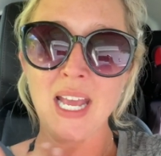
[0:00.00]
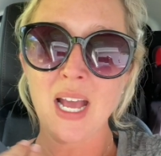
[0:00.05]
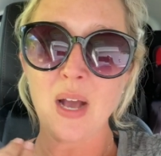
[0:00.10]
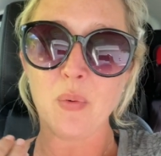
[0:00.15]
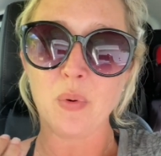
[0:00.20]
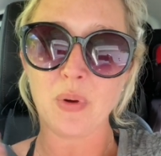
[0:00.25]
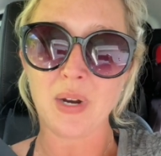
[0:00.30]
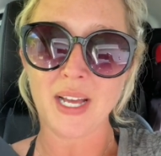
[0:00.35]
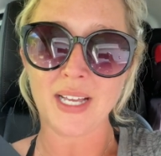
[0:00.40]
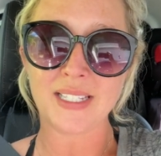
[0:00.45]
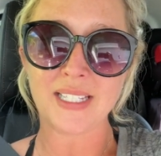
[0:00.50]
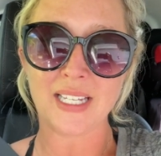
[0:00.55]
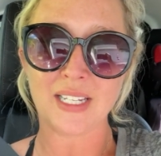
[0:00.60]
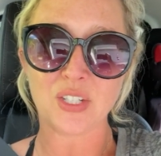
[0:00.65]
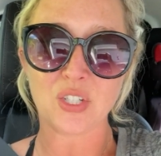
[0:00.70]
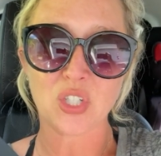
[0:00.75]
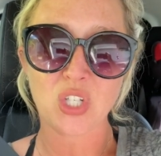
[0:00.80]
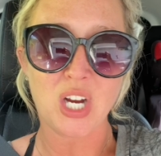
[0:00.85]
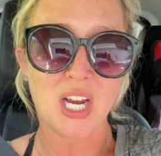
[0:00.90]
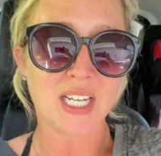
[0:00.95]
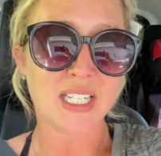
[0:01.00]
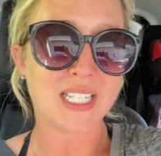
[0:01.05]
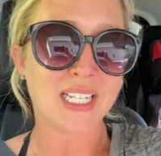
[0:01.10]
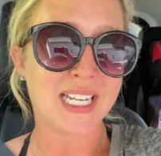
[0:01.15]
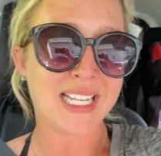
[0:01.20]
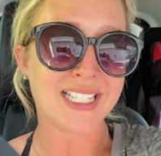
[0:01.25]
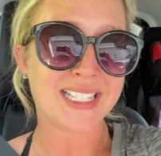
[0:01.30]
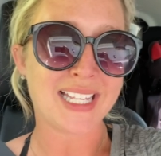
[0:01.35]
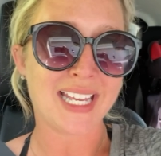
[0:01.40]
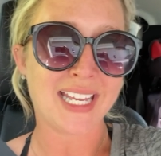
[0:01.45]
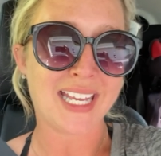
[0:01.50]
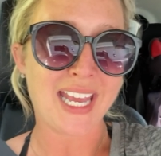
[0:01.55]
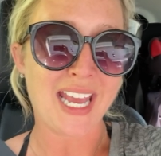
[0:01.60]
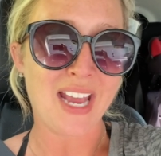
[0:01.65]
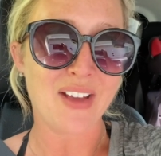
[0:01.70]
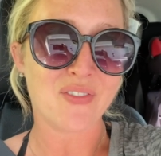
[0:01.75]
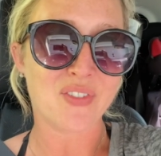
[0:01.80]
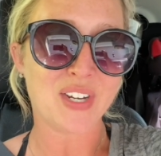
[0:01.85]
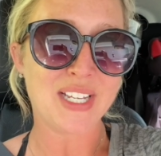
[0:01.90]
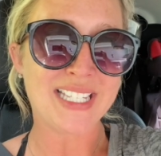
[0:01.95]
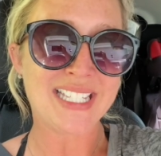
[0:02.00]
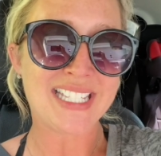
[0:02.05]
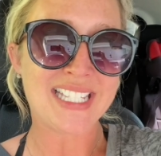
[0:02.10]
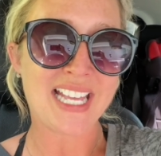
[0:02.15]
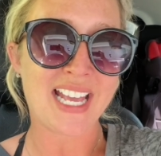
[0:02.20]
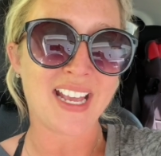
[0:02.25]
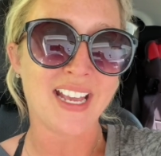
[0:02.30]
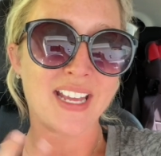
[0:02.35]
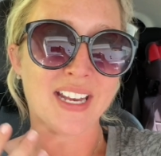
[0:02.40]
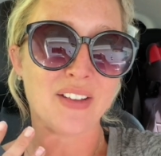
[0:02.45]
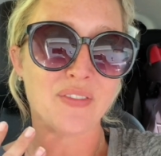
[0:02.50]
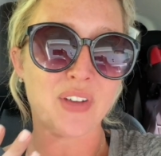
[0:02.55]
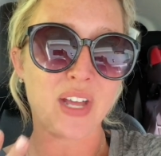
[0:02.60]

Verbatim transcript: when I say distracted, it's like every second of